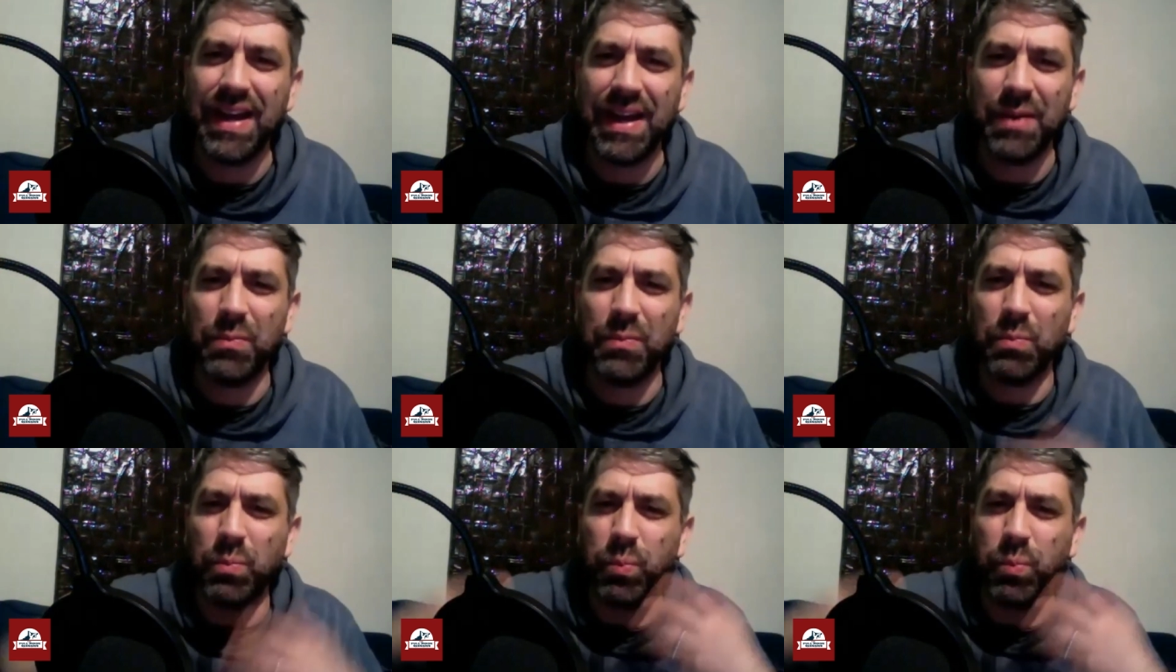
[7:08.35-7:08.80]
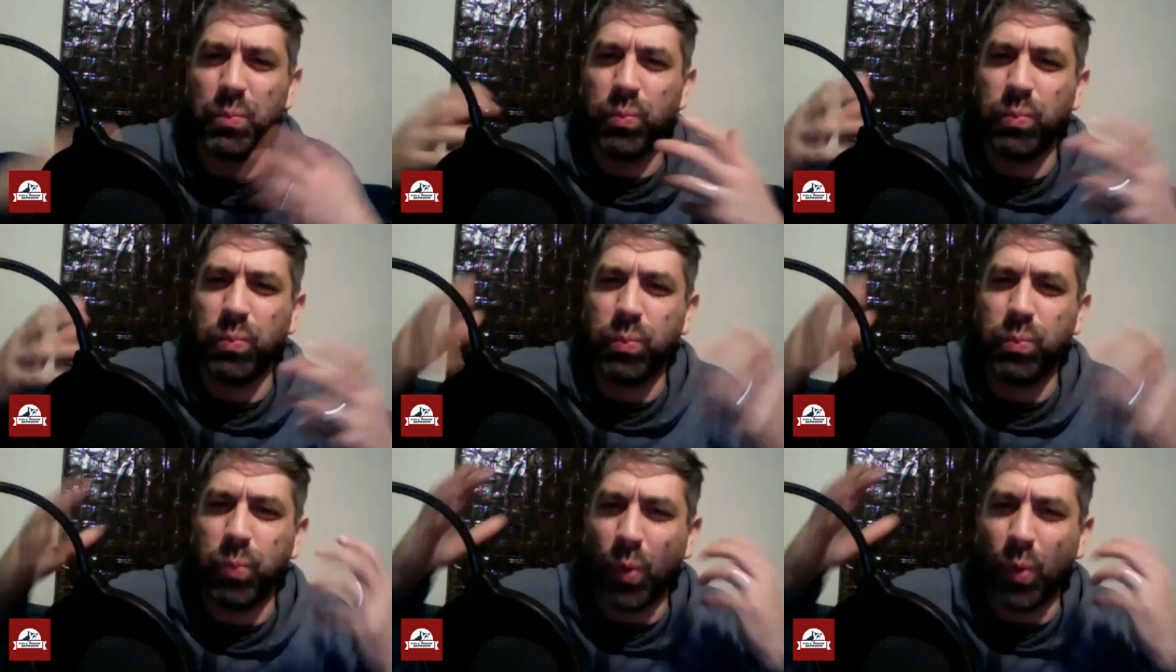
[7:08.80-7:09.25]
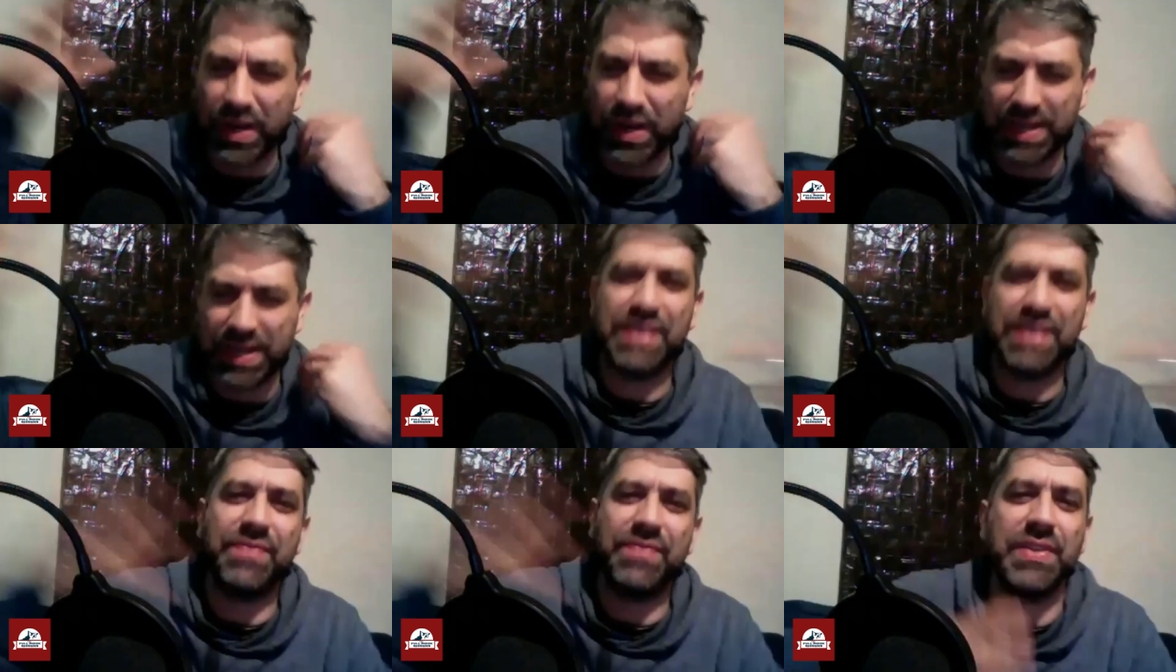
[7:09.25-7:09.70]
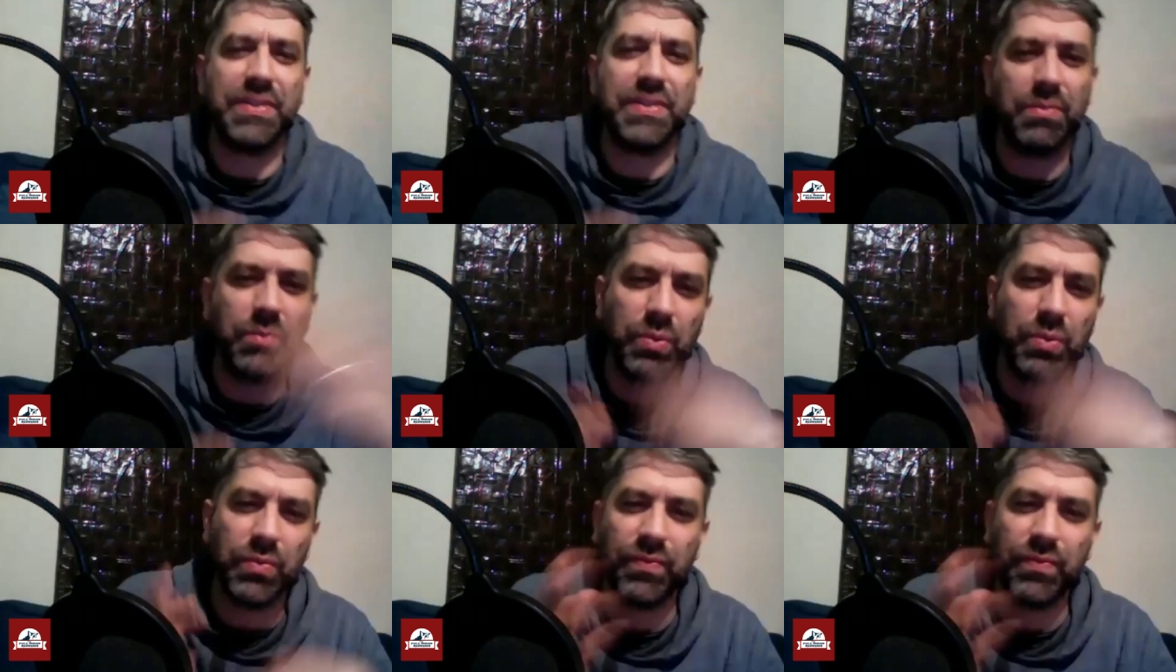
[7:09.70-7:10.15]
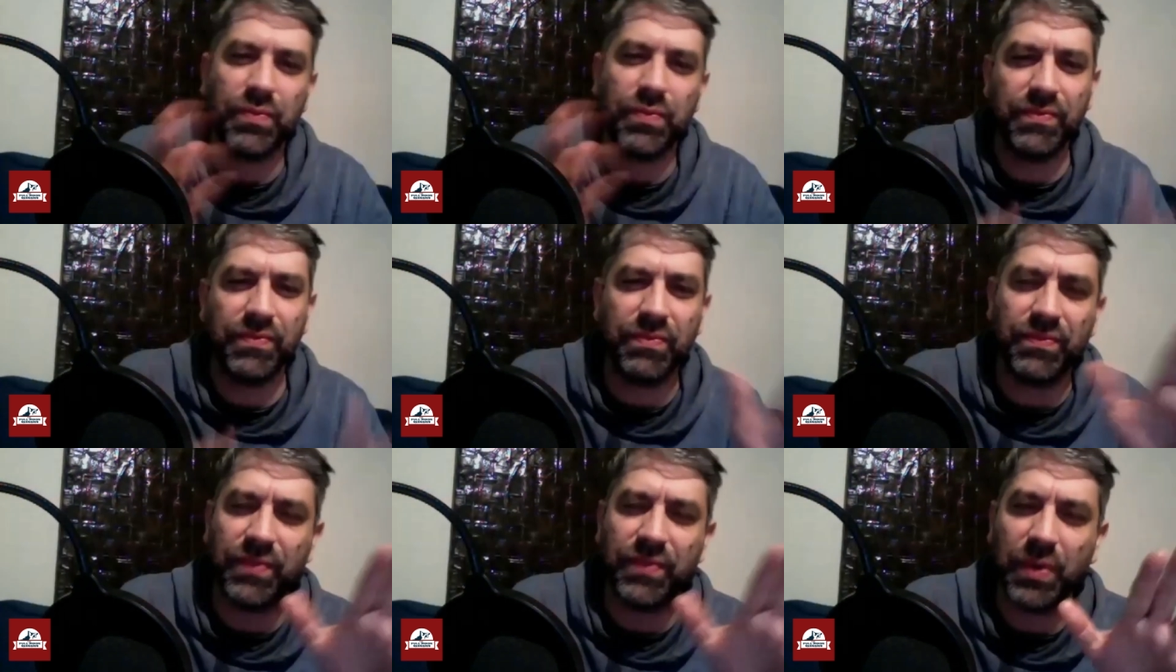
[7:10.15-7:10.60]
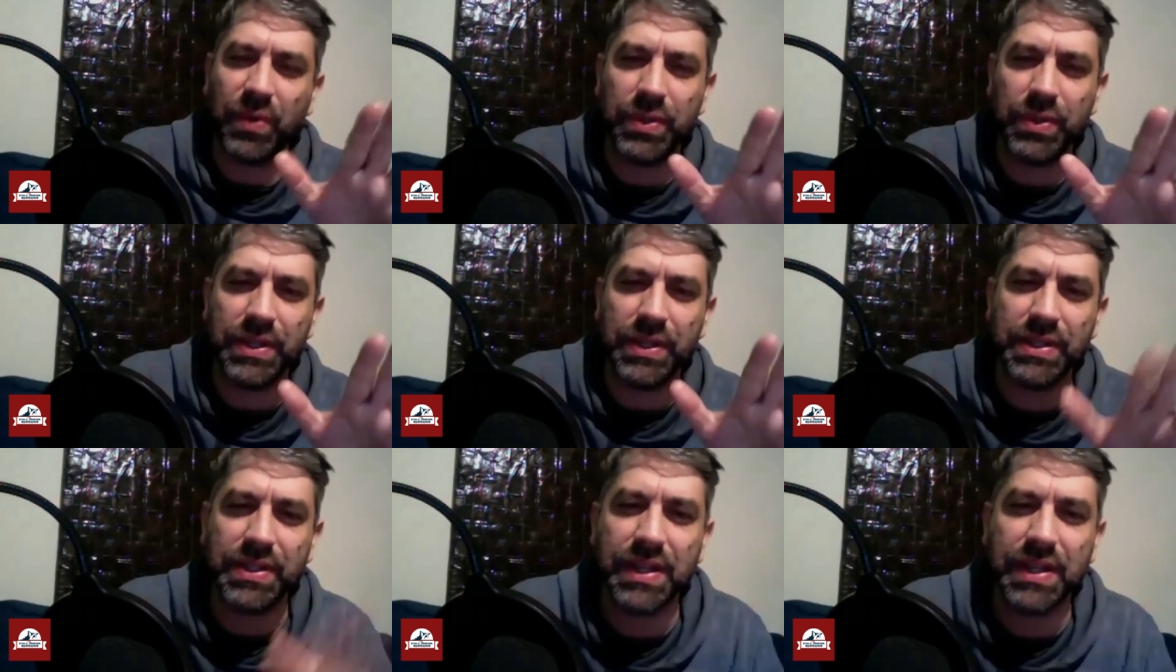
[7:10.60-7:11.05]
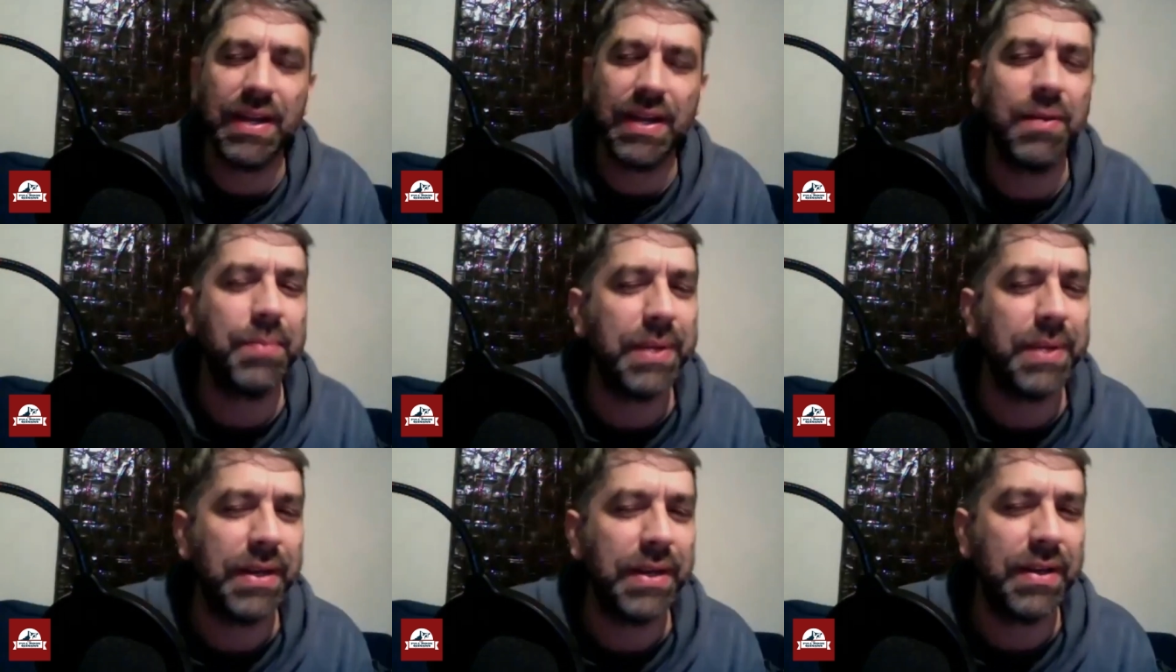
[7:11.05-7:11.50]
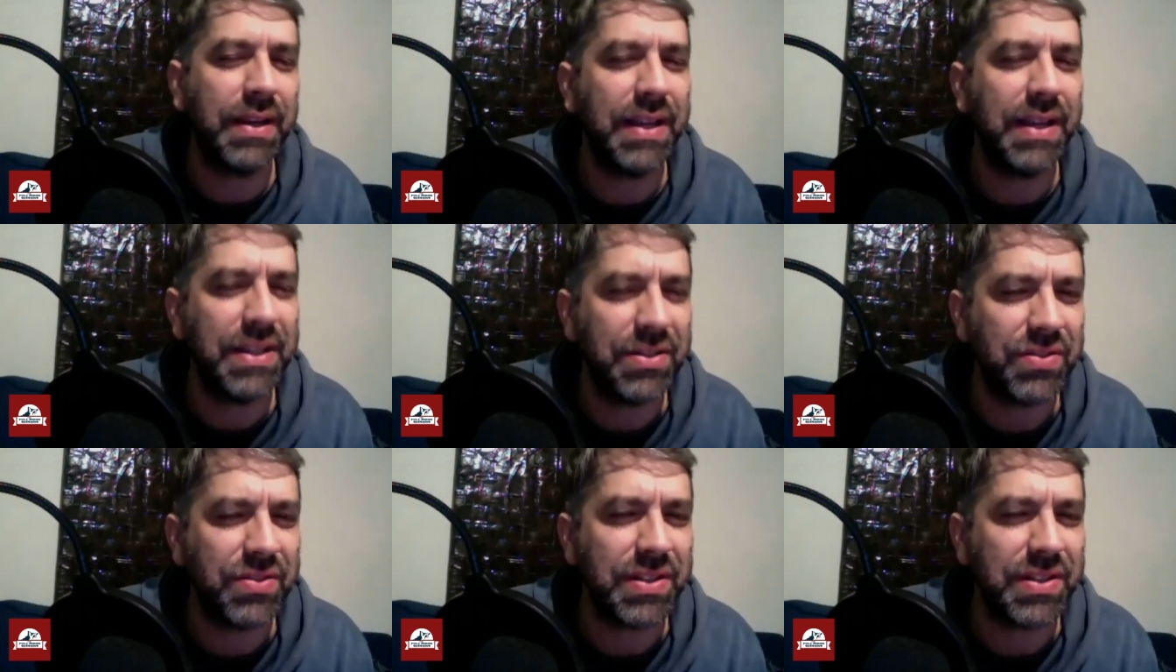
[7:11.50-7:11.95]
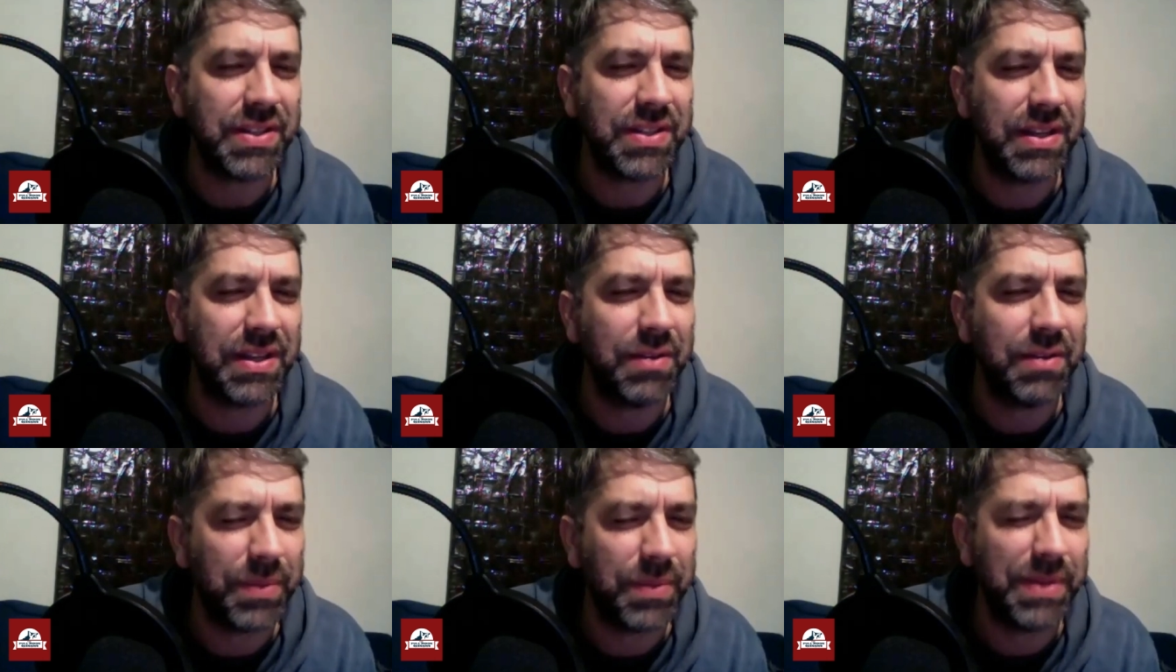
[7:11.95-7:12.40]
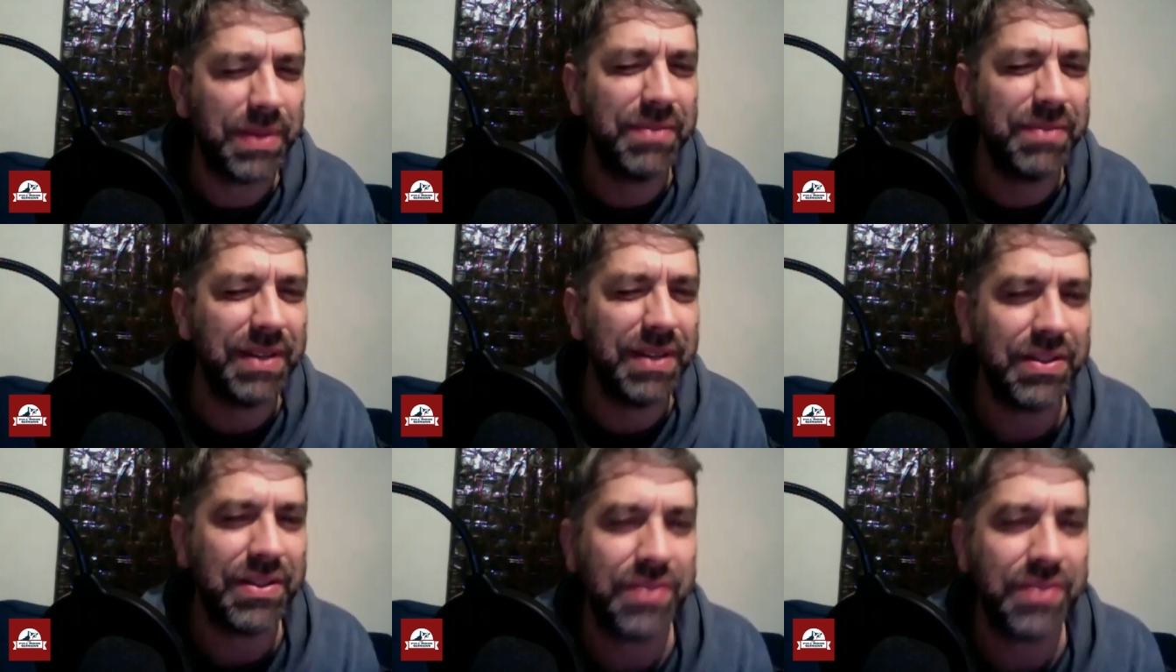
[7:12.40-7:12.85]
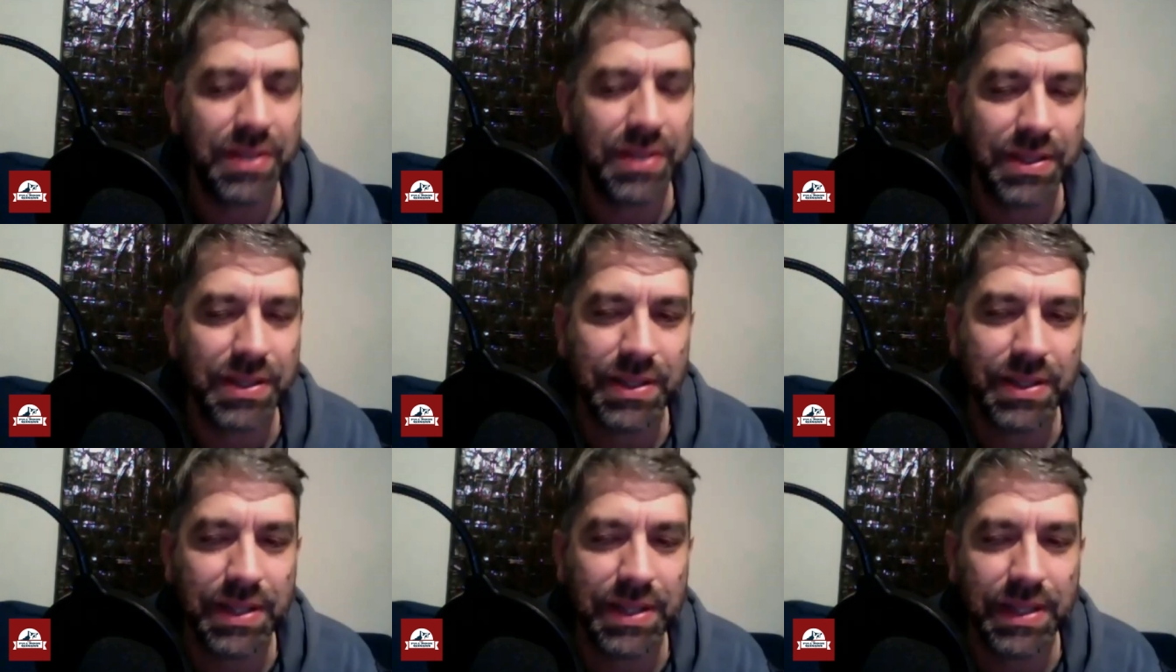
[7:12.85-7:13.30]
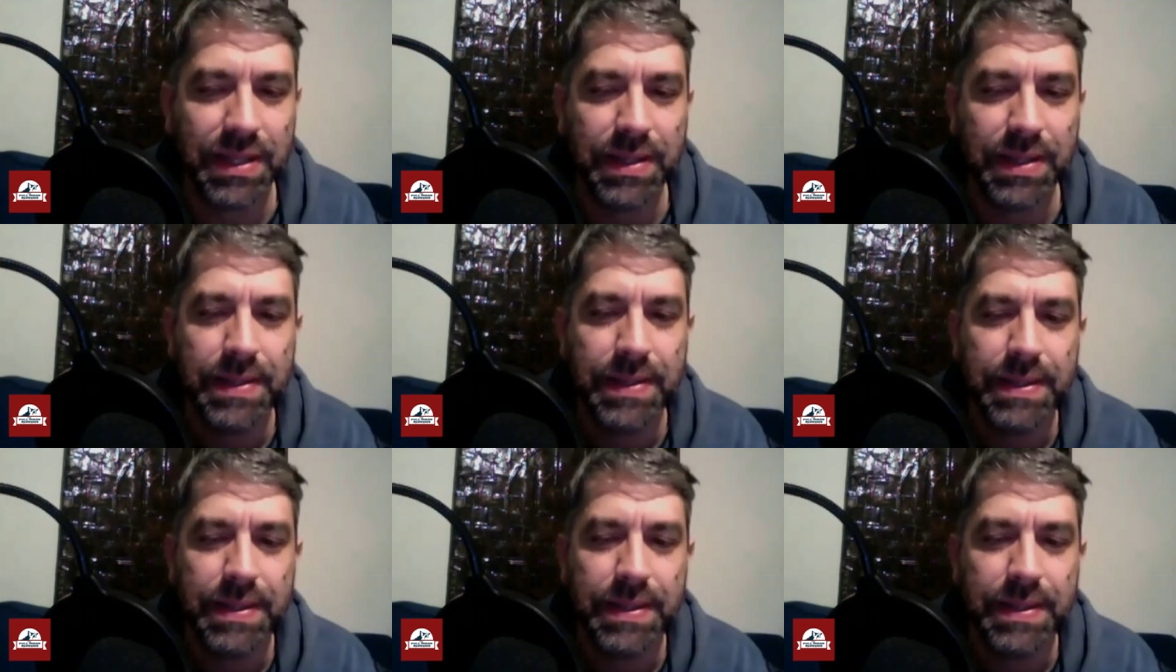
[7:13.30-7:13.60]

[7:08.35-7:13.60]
and what his vision will fold into that. It'll be interesting. It'll be really interesting to see.